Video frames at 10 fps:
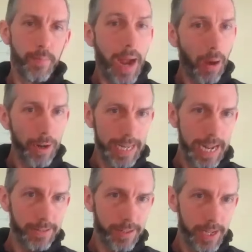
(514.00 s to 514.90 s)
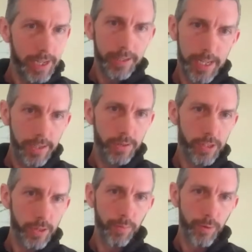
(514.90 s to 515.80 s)
power density continues
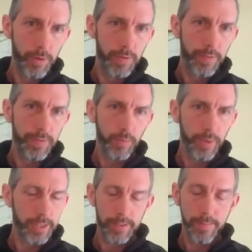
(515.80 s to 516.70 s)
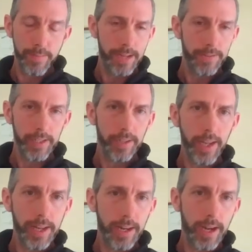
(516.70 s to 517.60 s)
to improve, which is amazing.
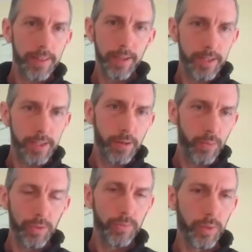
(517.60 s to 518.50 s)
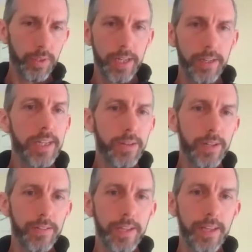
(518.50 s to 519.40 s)
And I think, we'll continue
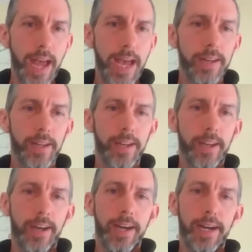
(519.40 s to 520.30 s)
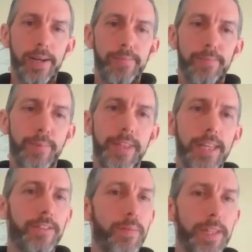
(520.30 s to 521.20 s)
to see that. But
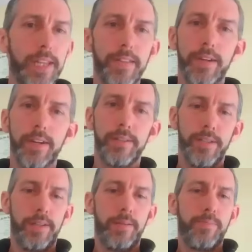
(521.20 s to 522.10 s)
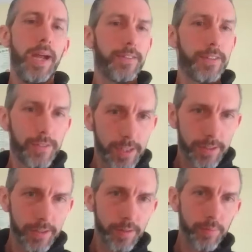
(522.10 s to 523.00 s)
then some of the other balance of
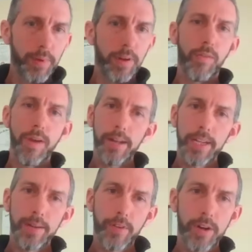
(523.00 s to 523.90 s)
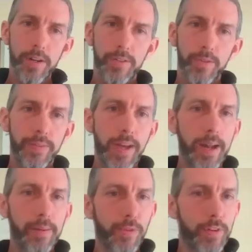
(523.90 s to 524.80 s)
system around the inverters, we've
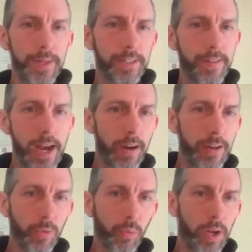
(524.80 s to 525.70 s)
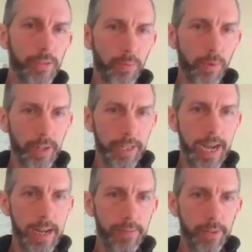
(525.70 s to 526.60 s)
got improvements there as well. So we're really
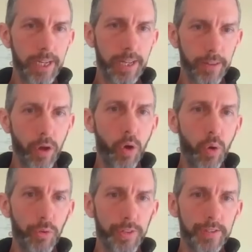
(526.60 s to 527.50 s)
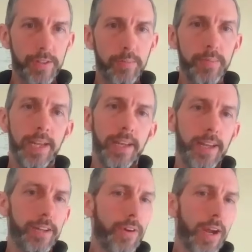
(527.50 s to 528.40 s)
kind of looking at the whole system
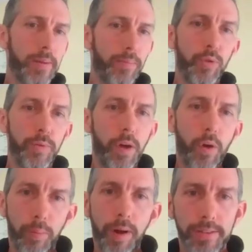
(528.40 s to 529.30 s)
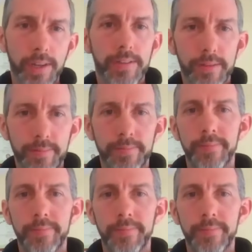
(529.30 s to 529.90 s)
and trying to improve the whole process.